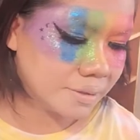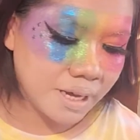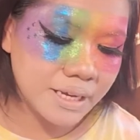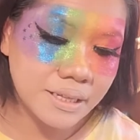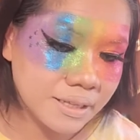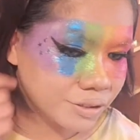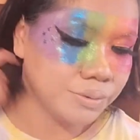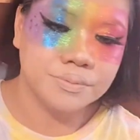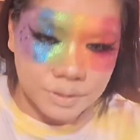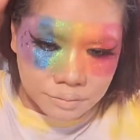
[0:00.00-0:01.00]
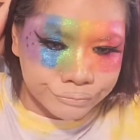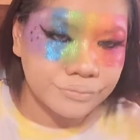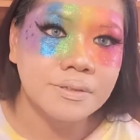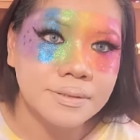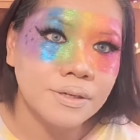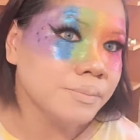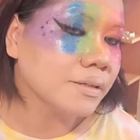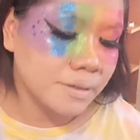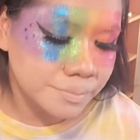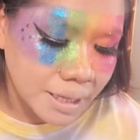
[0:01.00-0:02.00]
I like the liner, so you can make
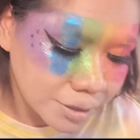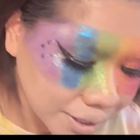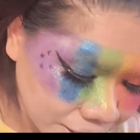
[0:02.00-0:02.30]
it an eyeliner